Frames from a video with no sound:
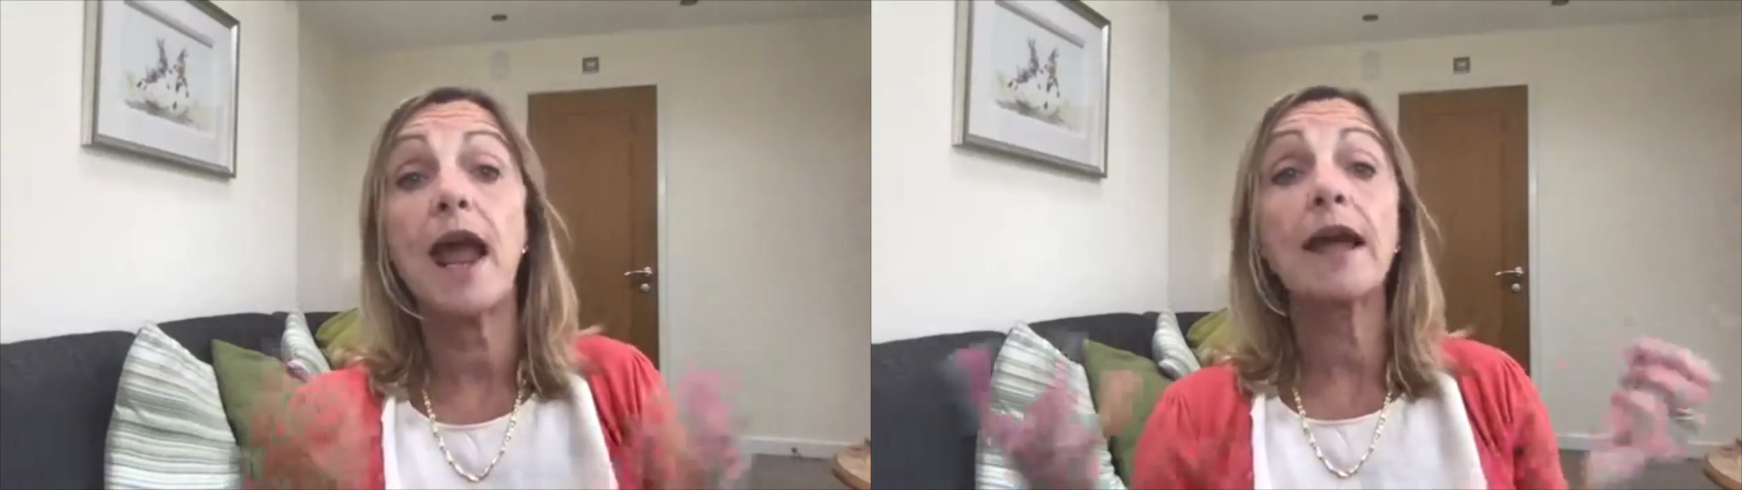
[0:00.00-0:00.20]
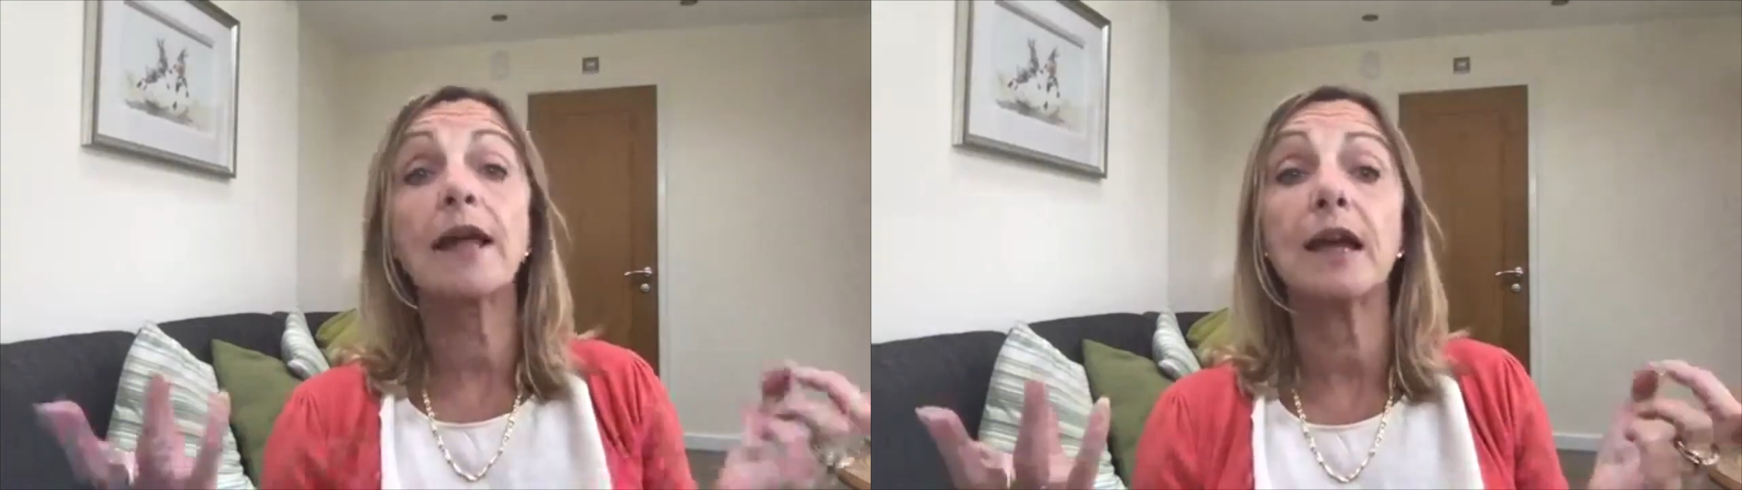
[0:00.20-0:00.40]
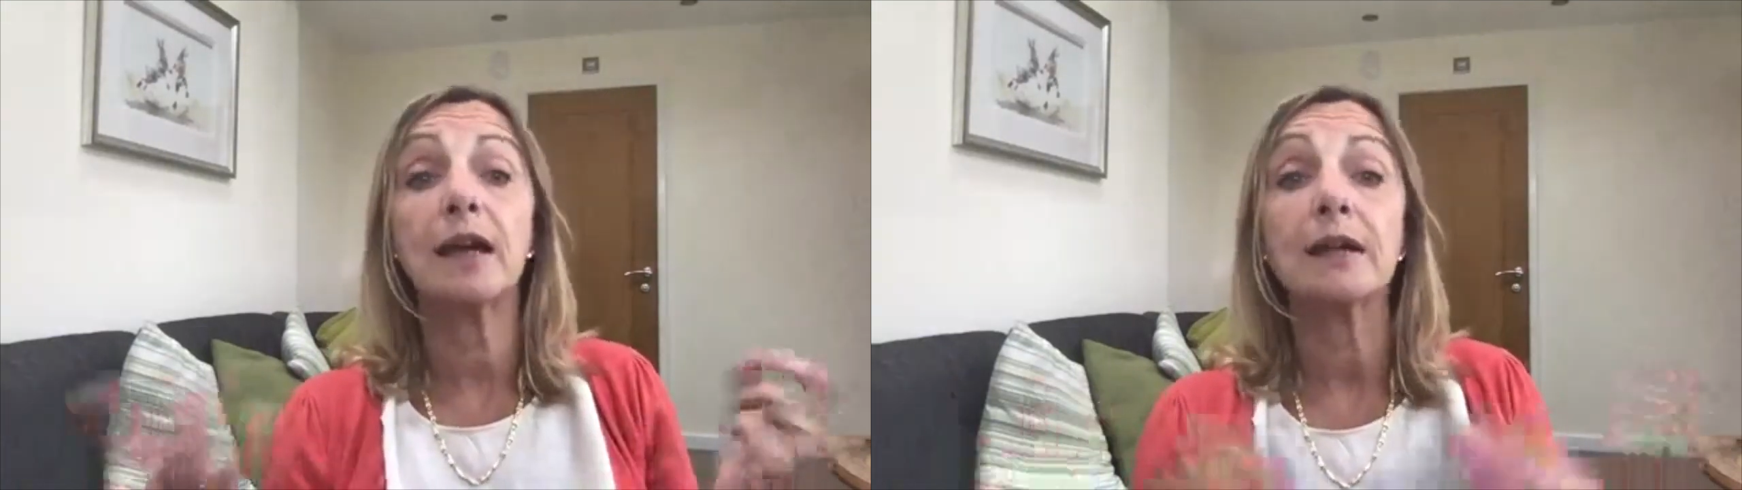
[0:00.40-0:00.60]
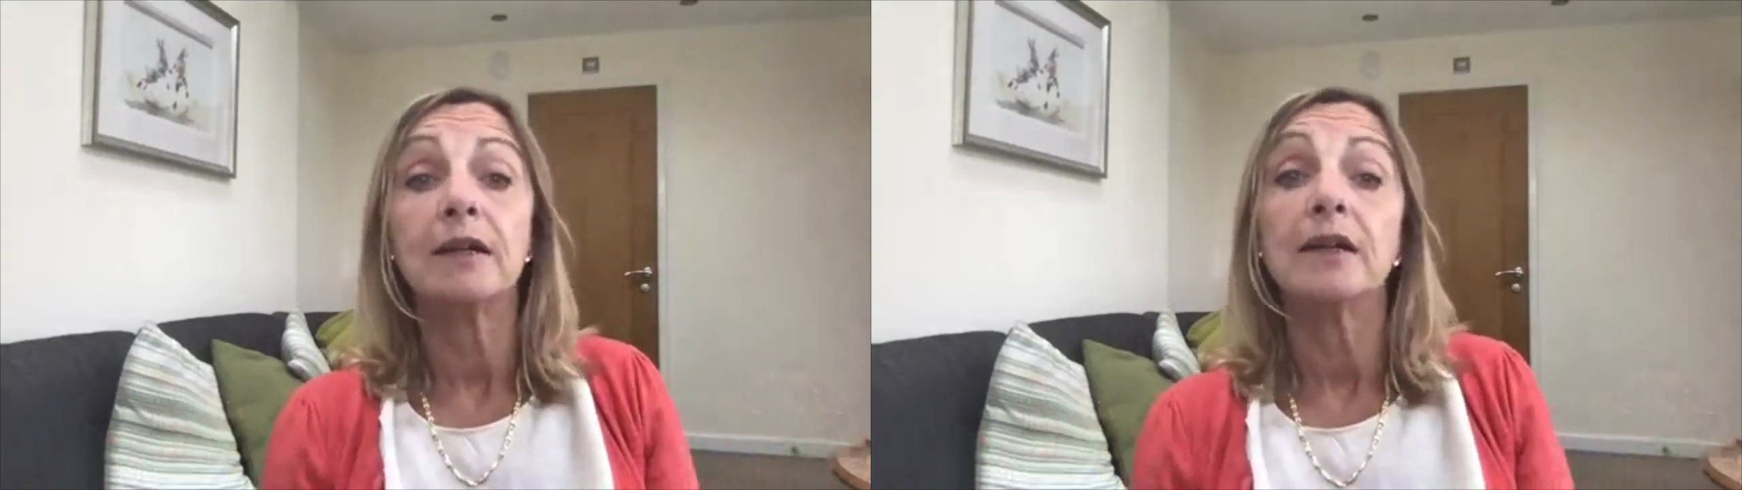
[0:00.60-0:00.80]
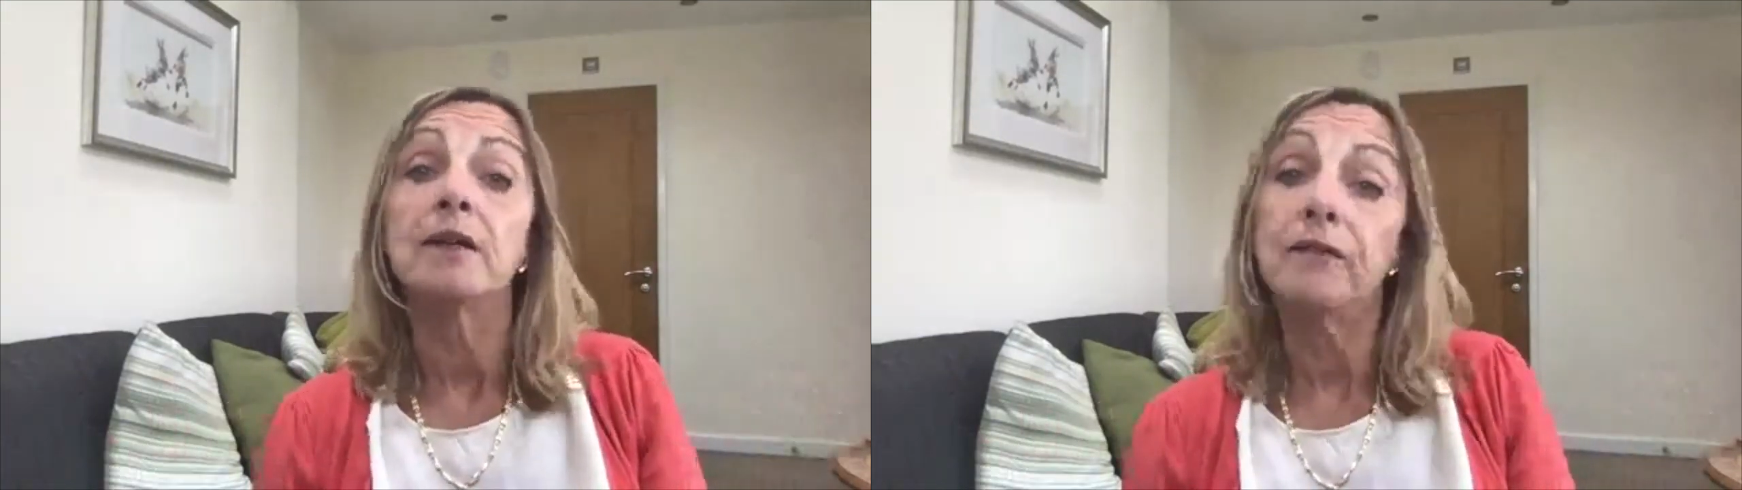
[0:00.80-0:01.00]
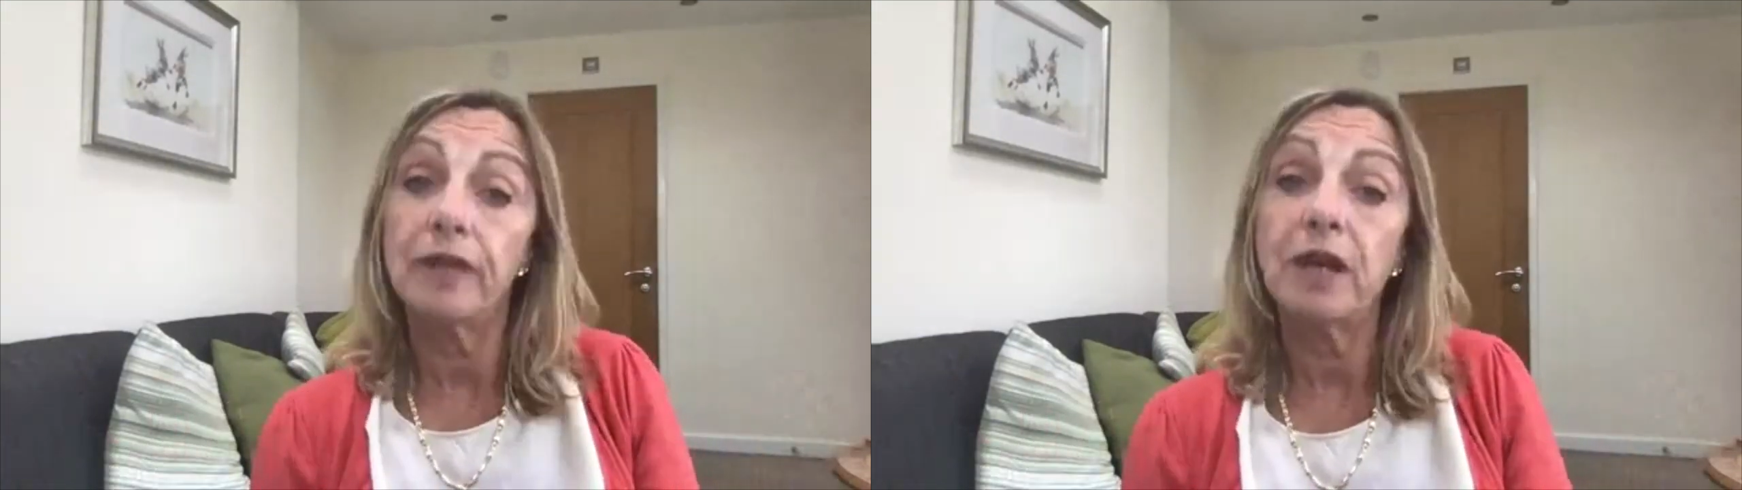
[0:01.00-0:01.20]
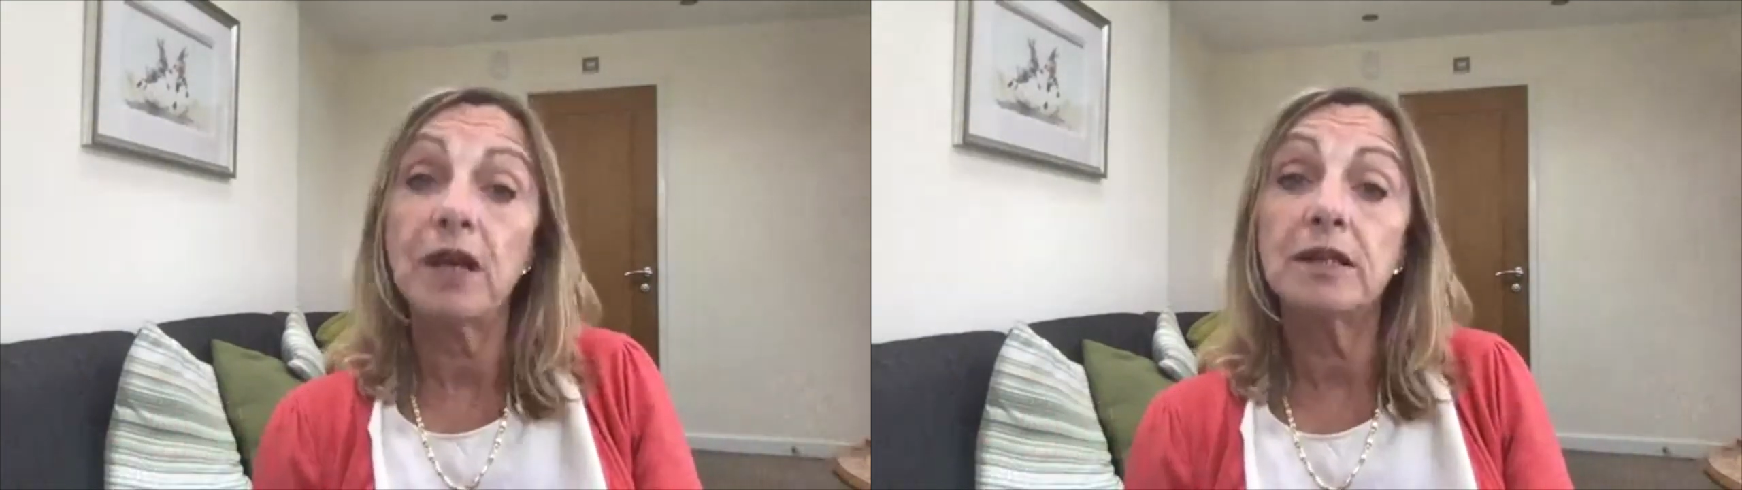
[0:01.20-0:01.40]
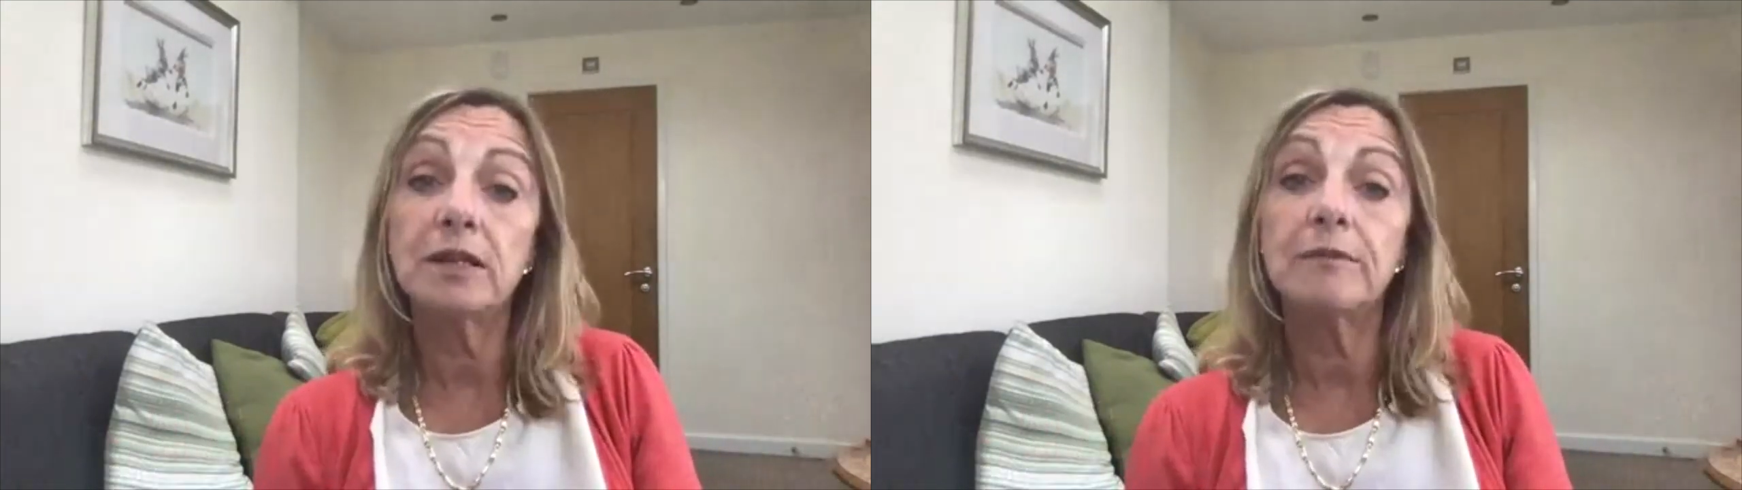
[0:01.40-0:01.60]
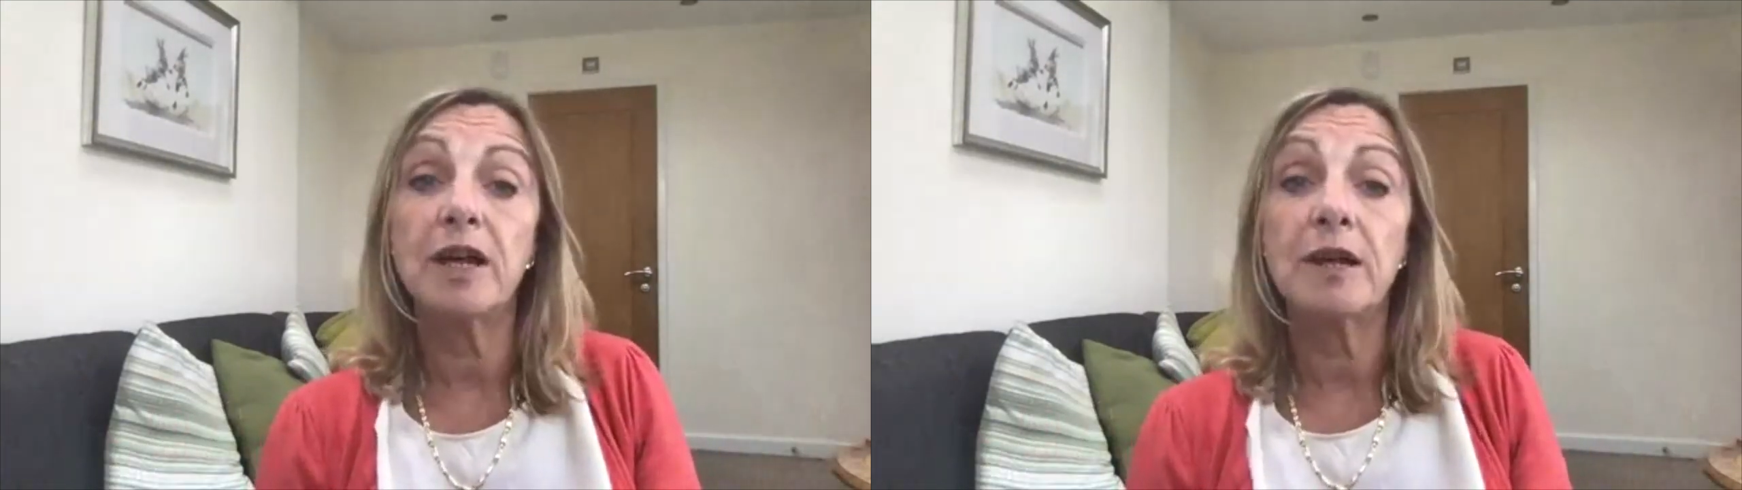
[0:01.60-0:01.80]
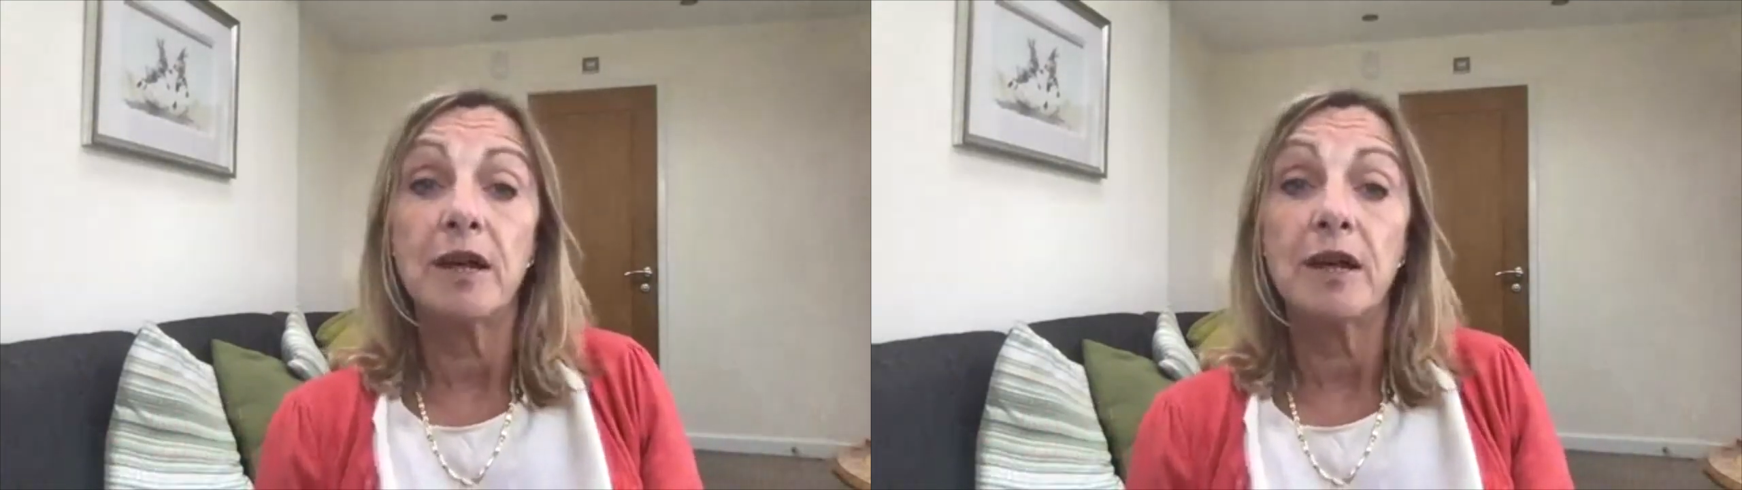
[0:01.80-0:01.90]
anchor for the customer,